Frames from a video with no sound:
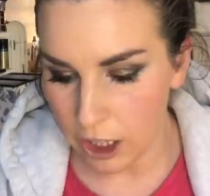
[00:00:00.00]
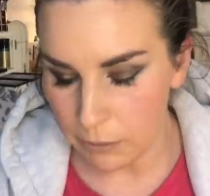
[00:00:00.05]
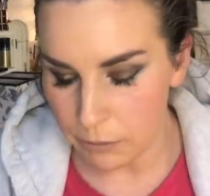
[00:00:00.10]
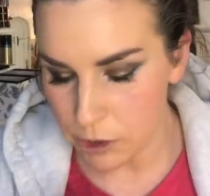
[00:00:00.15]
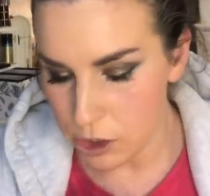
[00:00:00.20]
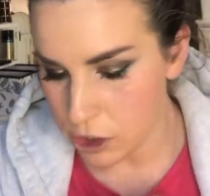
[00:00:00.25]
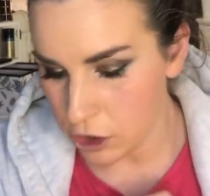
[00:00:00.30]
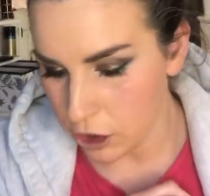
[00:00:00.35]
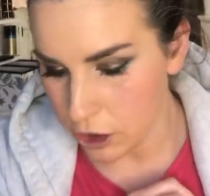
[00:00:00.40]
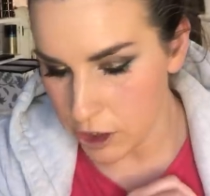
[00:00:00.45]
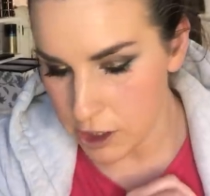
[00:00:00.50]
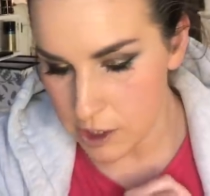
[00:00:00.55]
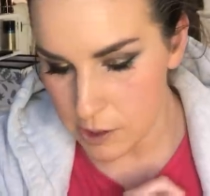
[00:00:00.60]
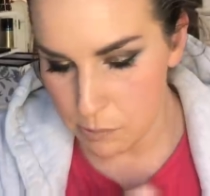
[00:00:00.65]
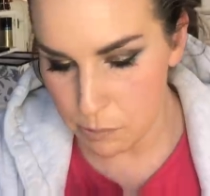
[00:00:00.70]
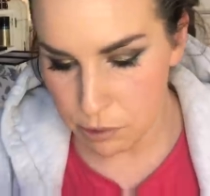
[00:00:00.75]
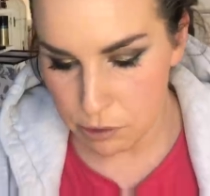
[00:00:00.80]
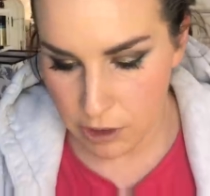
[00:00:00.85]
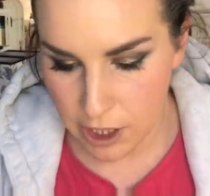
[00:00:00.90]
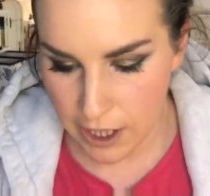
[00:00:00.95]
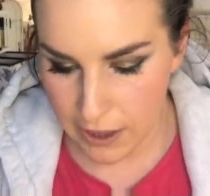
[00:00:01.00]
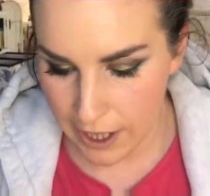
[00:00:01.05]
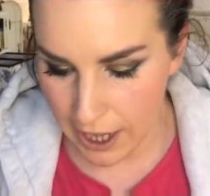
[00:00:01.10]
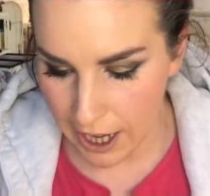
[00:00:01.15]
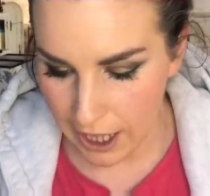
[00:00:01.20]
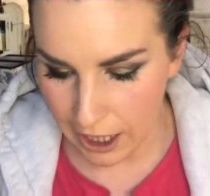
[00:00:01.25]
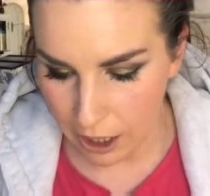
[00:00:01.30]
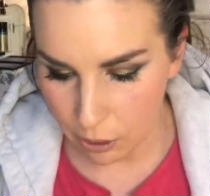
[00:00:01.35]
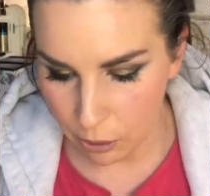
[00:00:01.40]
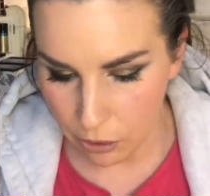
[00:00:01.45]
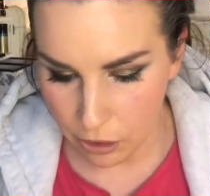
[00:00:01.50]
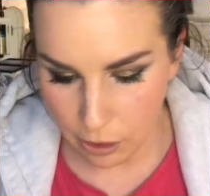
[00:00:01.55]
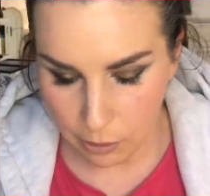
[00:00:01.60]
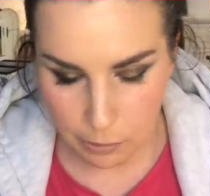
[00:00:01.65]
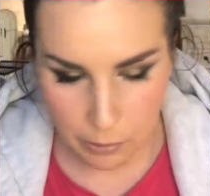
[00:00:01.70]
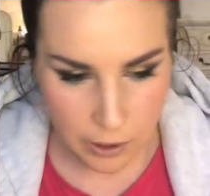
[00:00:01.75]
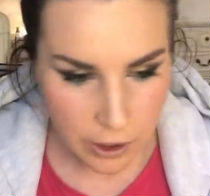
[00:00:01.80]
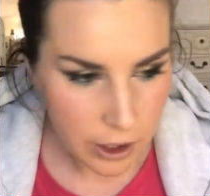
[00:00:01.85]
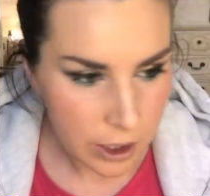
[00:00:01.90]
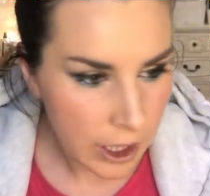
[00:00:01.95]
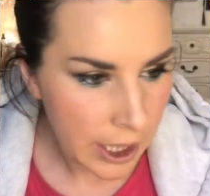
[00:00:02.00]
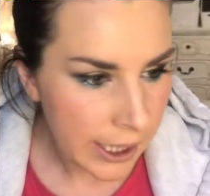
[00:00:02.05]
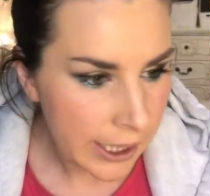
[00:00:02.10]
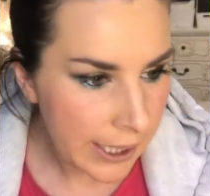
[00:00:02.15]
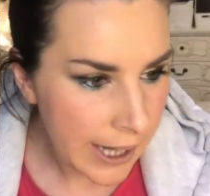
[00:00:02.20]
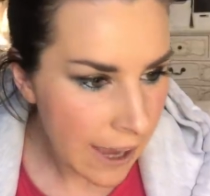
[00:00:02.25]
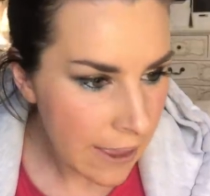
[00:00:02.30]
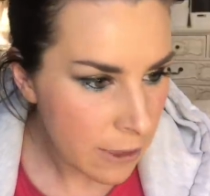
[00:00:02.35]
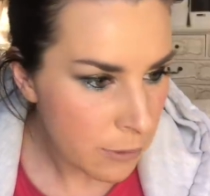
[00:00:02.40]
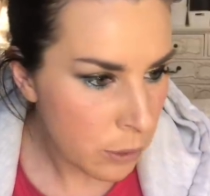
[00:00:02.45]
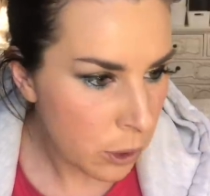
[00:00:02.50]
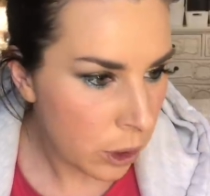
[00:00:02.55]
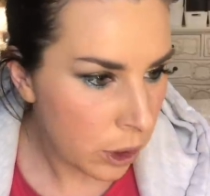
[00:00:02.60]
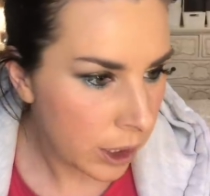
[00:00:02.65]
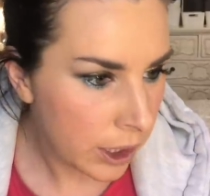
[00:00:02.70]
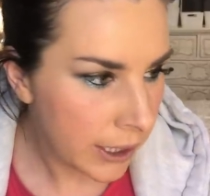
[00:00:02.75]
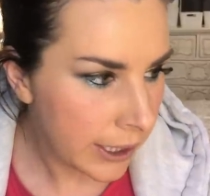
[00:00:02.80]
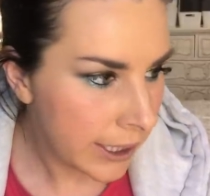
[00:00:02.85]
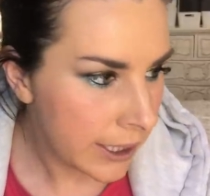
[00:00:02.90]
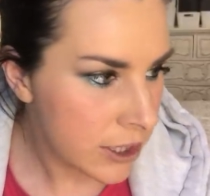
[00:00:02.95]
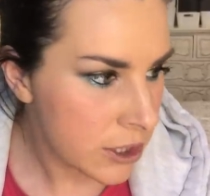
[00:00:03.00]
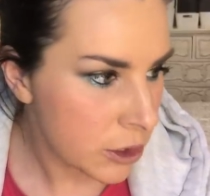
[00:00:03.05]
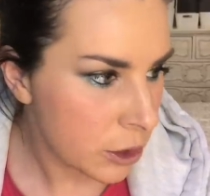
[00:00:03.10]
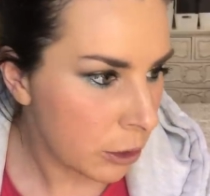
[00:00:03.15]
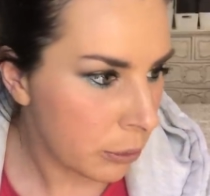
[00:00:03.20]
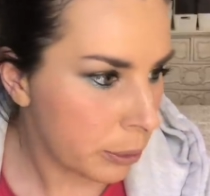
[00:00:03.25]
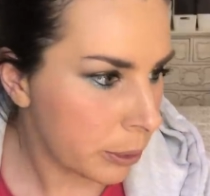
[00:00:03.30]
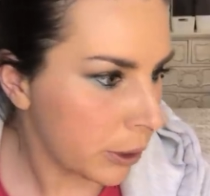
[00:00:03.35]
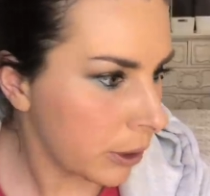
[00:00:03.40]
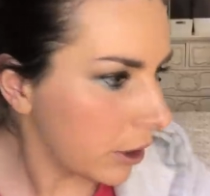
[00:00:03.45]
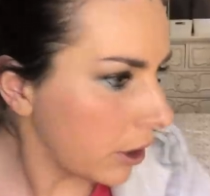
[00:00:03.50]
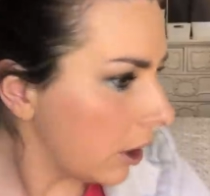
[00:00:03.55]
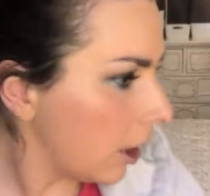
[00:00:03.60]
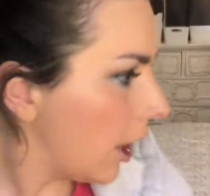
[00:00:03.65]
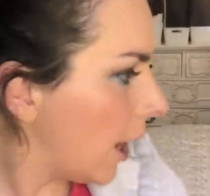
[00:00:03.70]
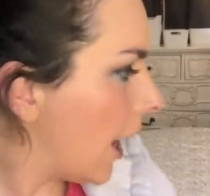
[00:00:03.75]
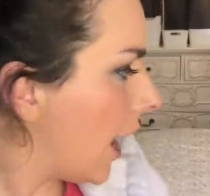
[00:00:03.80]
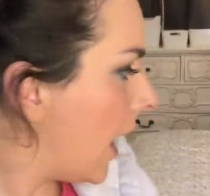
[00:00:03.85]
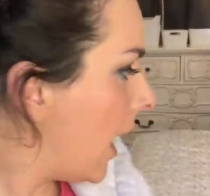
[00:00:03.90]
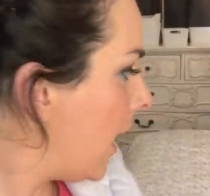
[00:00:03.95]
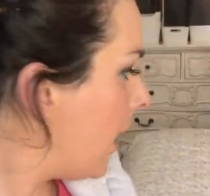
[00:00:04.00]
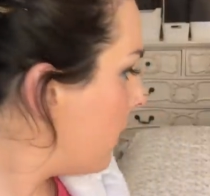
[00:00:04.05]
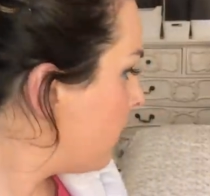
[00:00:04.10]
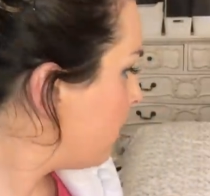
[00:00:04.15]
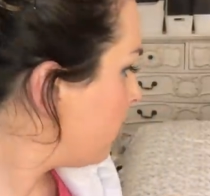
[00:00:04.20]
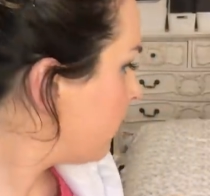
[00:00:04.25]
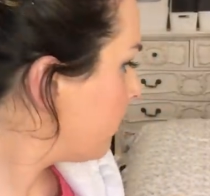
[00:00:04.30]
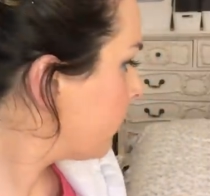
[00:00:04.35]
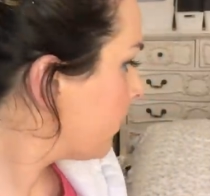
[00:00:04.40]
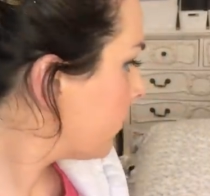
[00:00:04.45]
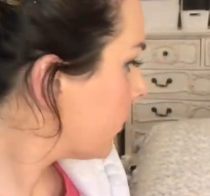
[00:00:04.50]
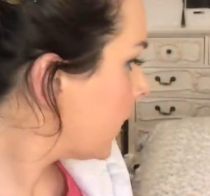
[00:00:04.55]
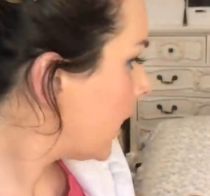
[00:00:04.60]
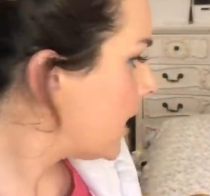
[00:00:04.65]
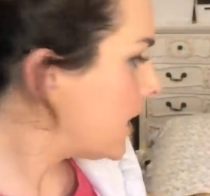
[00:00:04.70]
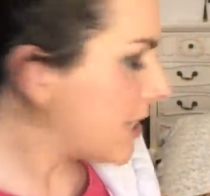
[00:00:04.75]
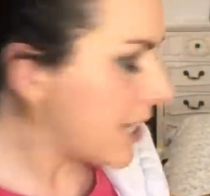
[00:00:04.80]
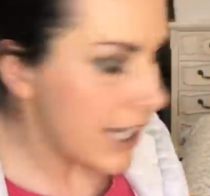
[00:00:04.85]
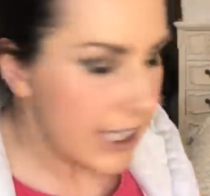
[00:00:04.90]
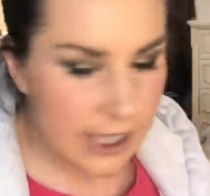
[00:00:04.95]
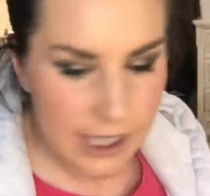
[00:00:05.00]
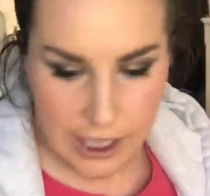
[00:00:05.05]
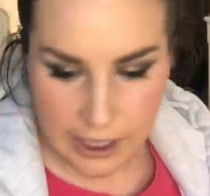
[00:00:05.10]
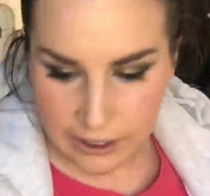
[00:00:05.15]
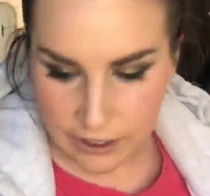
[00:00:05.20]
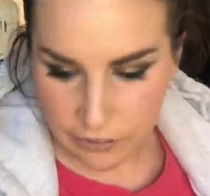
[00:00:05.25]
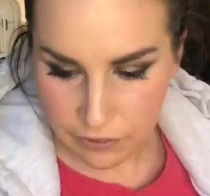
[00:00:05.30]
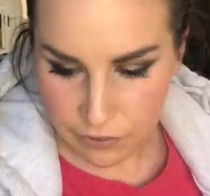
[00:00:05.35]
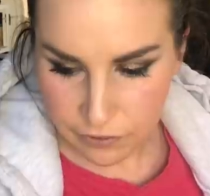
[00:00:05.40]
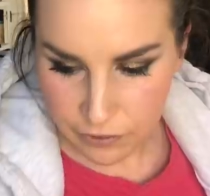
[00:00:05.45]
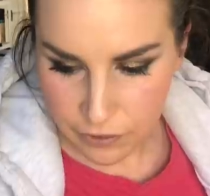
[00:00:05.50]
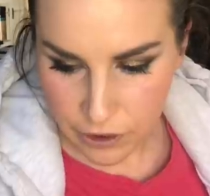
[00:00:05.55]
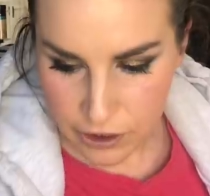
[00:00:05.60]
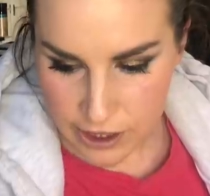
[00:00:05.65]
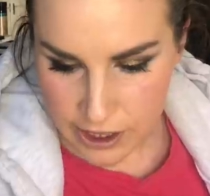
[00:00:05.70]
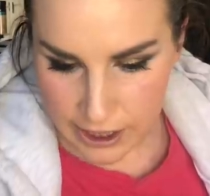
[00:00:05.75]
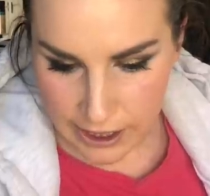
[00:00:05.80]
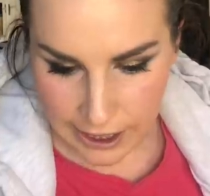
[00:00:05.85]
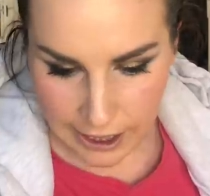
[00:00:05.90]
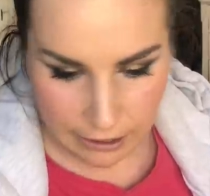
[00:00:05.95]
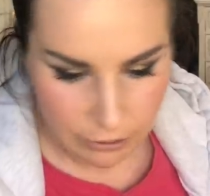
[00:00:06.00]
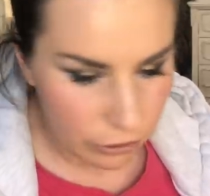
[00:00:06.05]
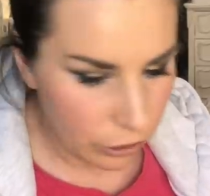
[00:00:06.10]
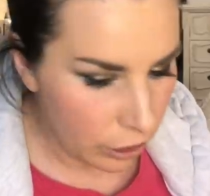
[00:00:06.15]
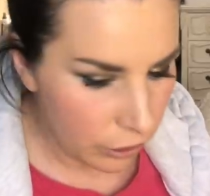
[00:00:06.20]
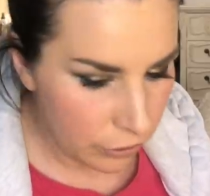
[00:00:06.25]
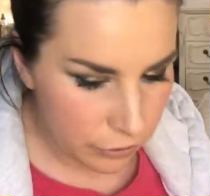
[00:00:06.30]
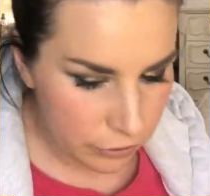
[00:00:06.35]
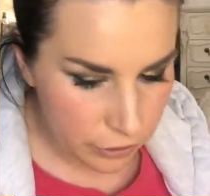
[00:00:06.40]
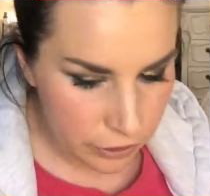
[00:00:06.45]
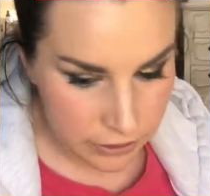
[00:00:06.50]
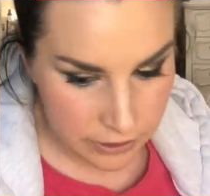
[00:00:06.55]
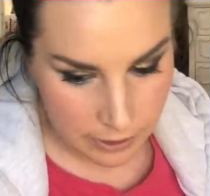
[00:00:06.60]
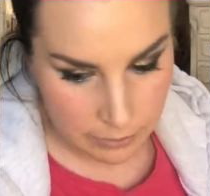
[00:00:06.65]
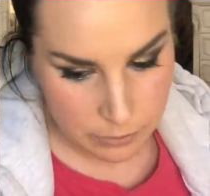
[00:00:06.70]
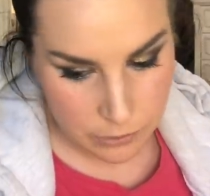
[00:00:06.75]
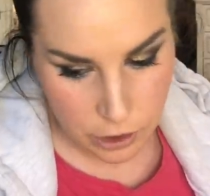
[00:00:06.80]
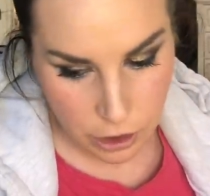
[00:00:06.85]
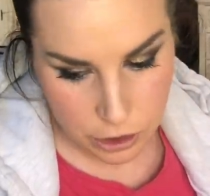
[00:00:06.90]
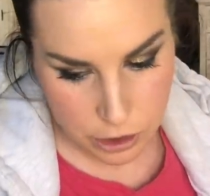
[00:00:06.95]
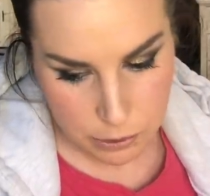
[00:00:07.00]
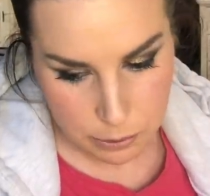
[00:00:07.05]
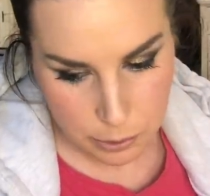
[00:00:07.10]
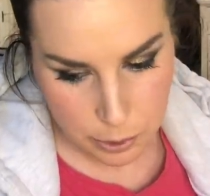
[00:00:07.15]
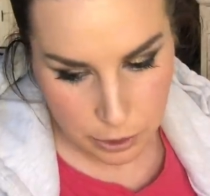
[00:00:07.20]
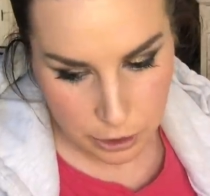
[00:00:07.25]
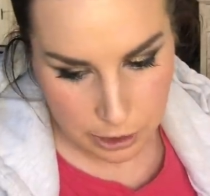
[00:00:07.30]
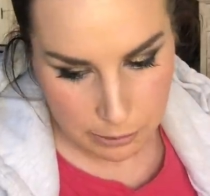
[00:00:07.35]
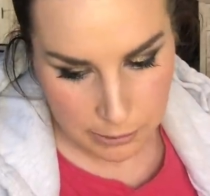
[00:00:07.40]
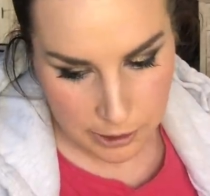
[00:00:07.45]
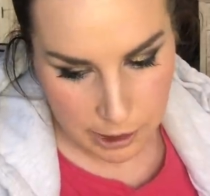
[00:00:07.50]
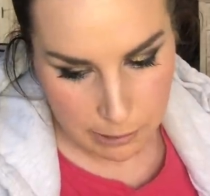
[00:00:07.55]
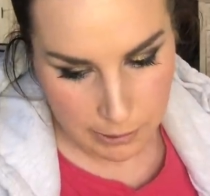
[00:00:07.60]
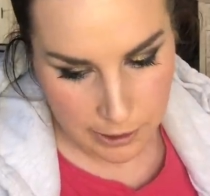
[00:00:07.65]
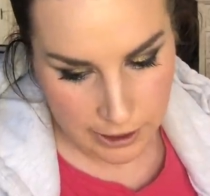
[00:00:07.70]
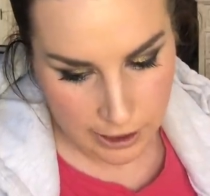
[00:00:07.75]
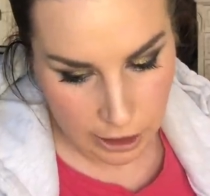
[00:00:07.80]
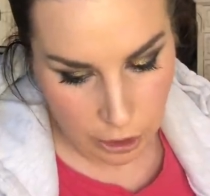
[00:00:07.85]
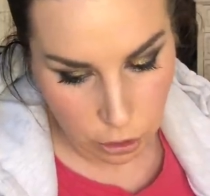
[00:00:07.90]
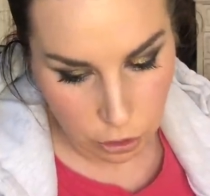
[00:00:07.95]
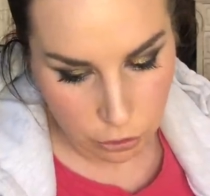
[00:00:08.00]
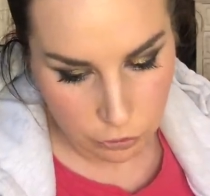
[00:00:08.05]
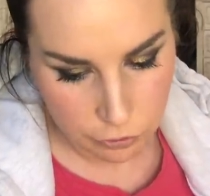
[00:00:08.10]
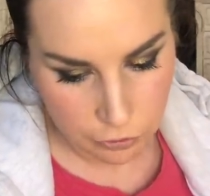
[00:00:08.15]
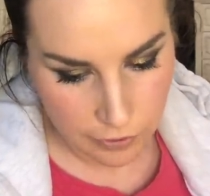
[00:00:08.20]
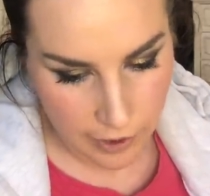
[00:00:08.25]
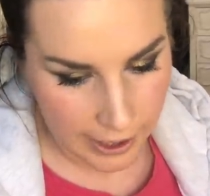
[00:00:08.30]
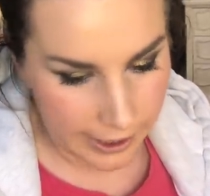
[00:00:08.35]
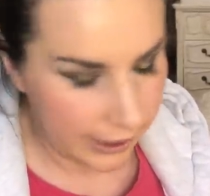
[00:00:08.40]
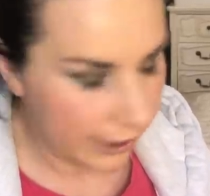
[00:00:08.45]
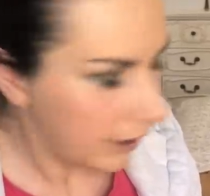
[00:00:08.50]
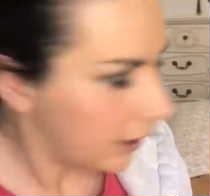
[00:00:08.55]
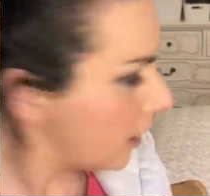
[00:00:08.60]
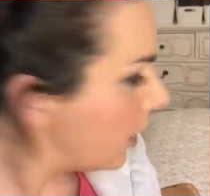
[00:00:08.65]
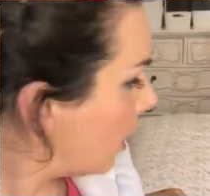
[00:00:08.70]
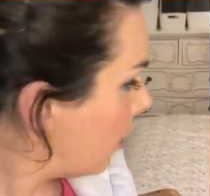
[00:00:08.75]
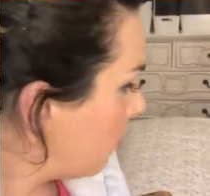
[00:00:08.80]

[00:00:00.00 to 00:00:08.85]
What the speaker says: I'm just going to spray the hell out of them, get them all cleaned up and take like the first layer off because I'm not putting them in the bin. They look fine.